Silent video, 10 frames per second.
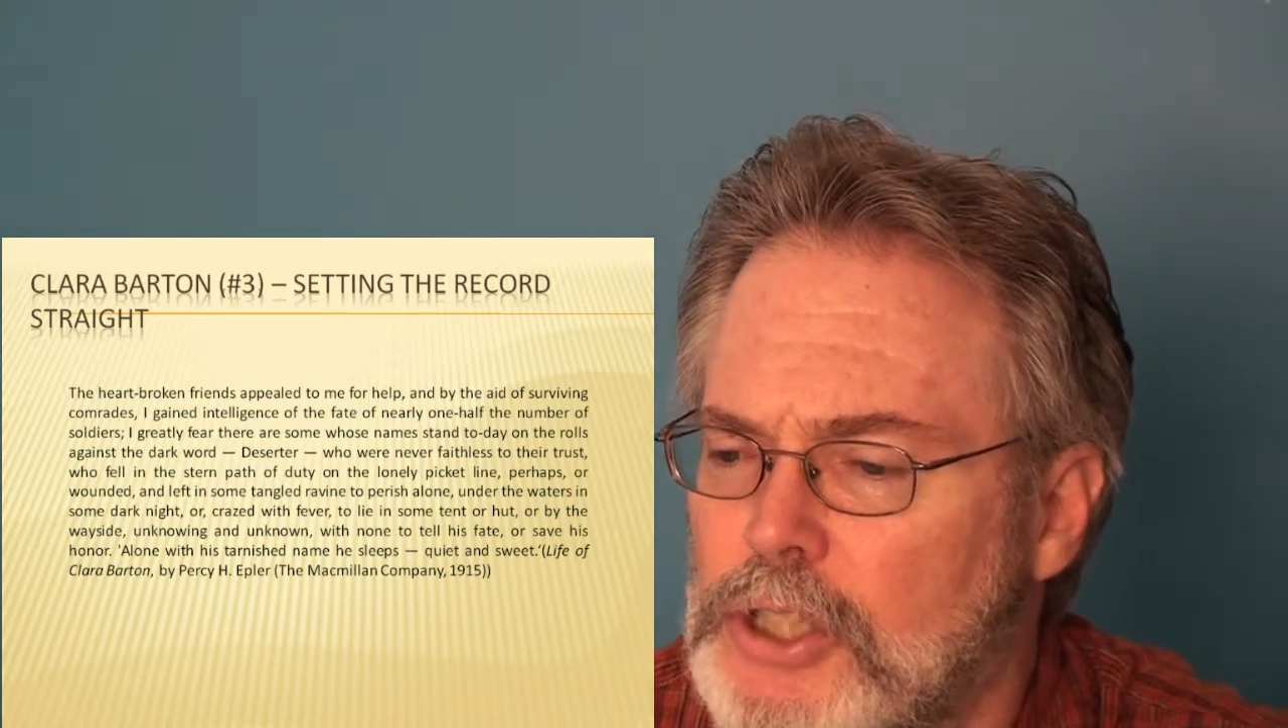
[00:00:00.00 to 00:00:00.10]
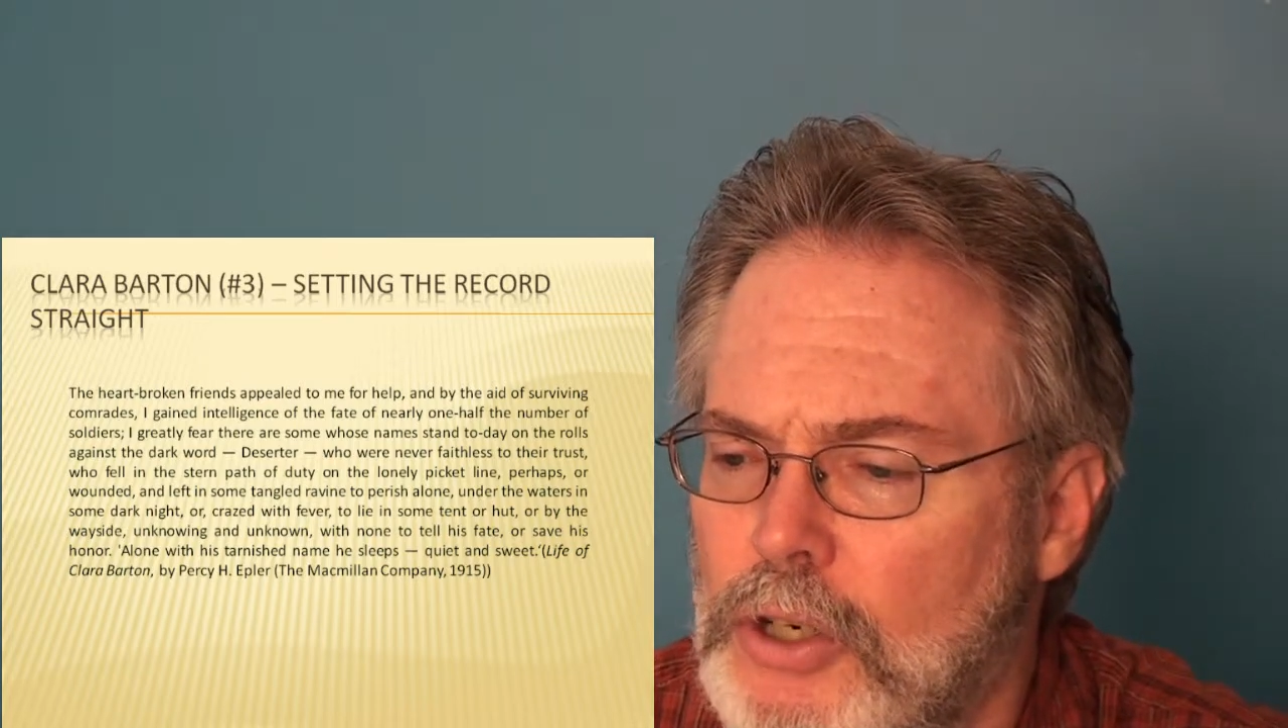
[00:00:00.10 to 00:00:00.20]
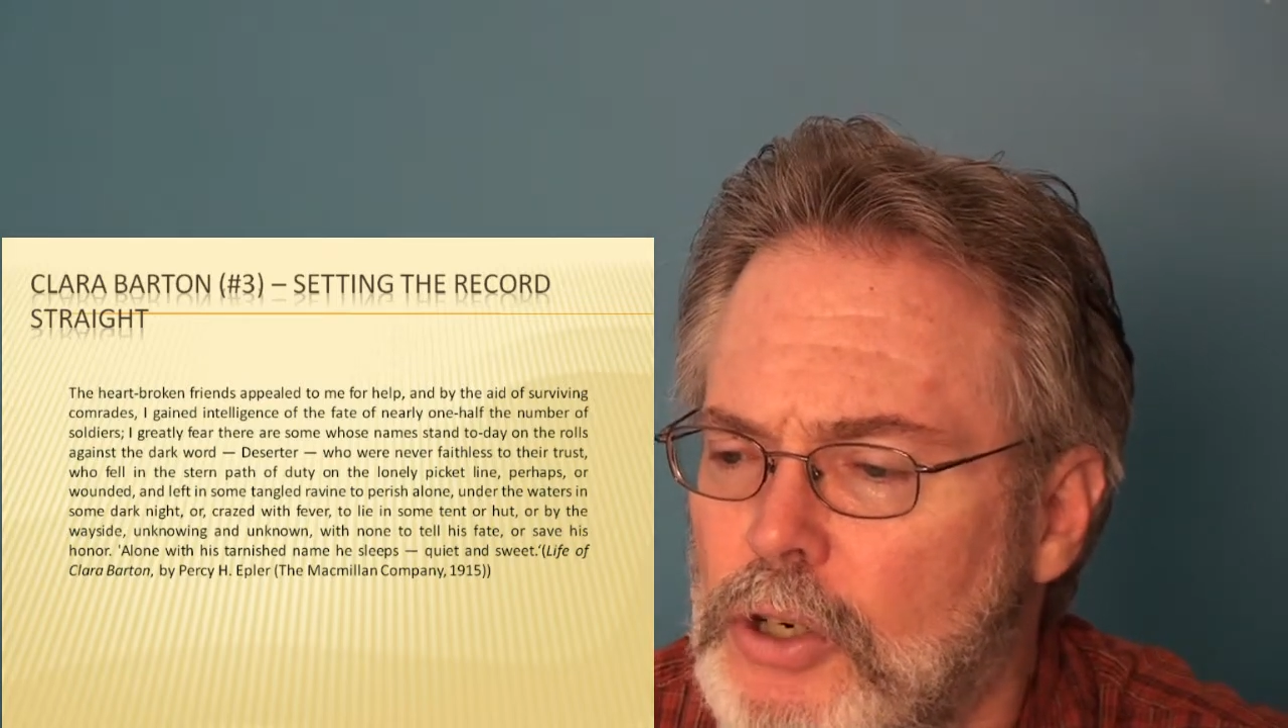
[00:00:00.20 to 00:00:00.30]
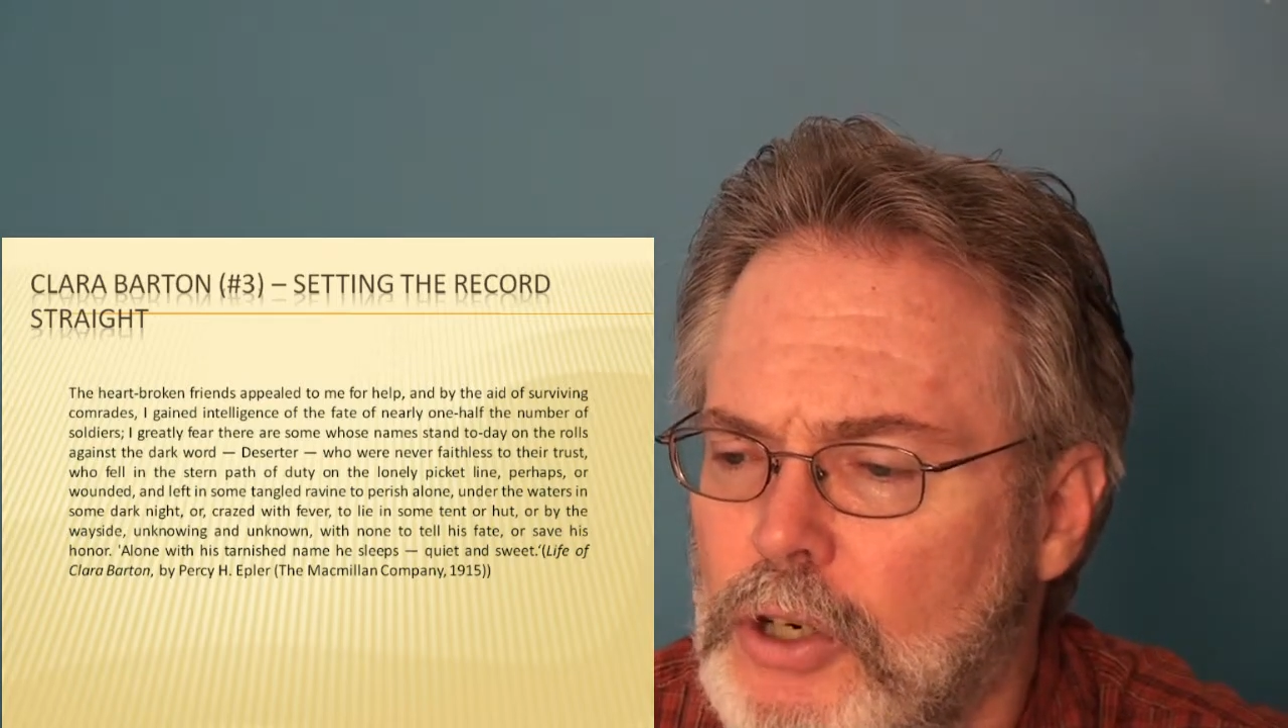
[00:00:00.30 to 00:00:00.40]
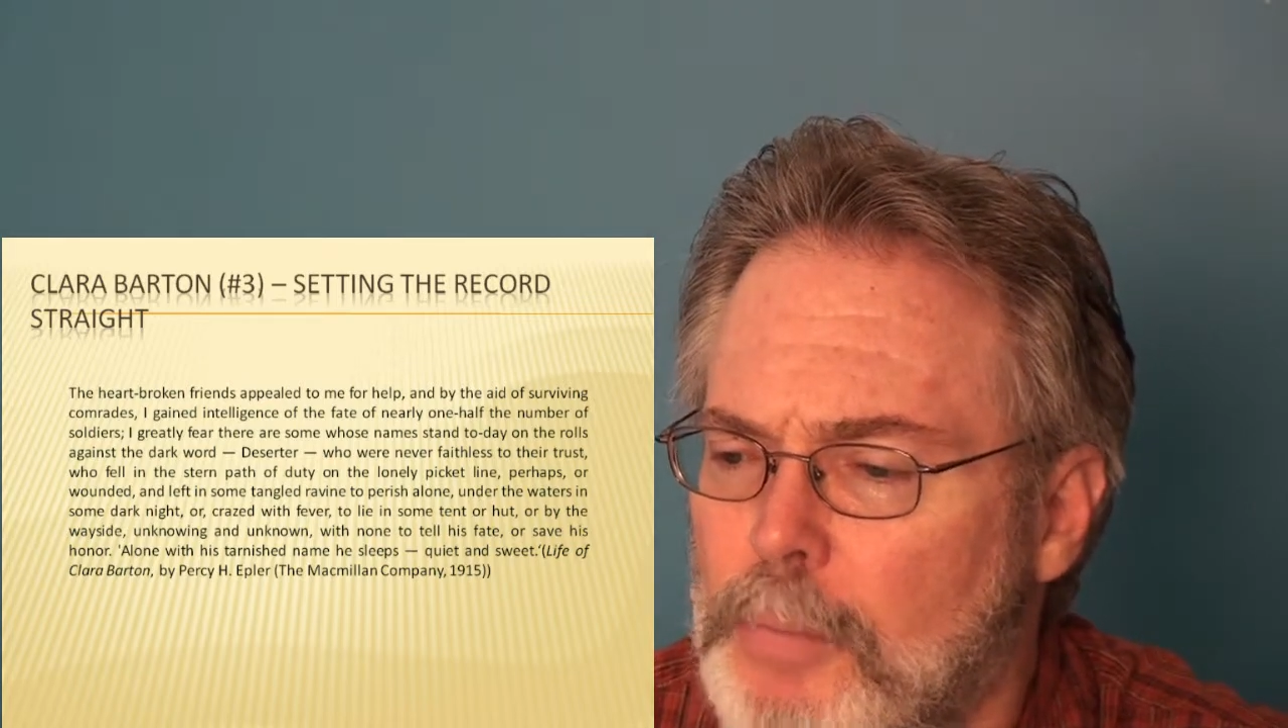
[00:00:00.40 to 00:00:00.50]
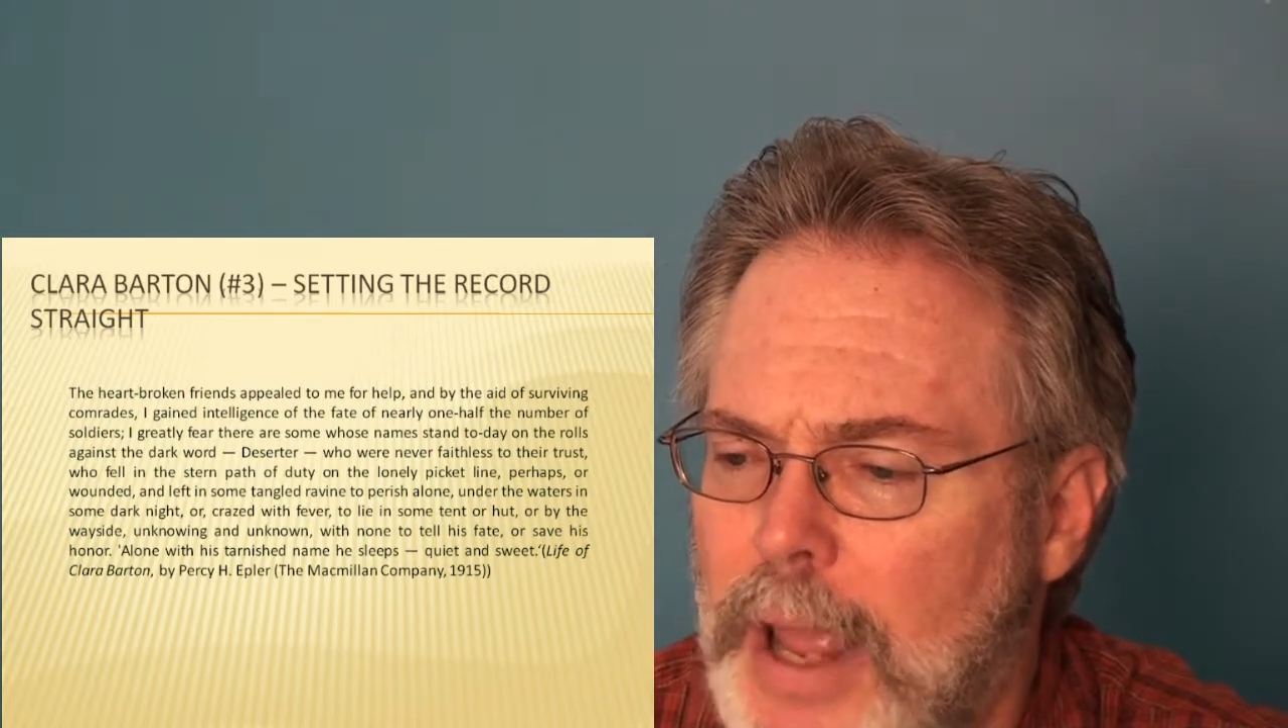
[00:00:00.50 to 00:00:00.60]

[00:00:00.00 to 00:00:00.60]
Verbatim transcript: stern